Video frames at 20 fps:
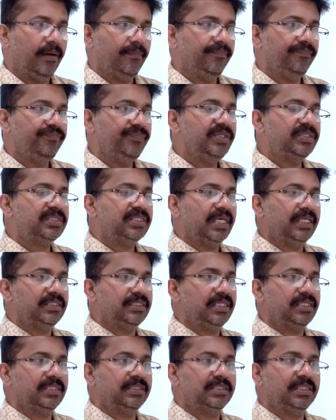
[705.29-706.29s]
this
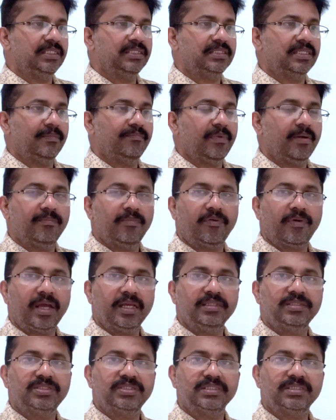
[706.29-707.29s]
sentence is a
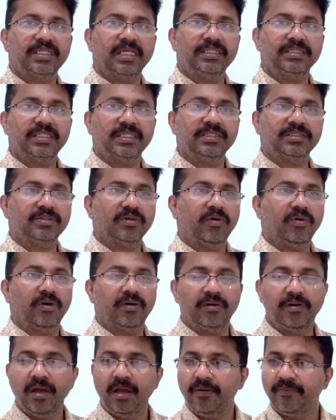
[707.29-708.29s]
memorized sentence
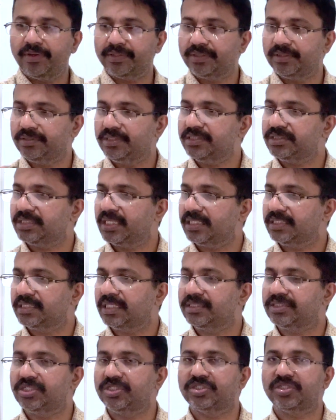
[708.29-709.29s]
or whether this
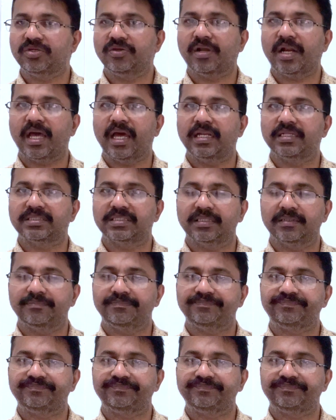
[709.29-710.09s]
sentence is your answer,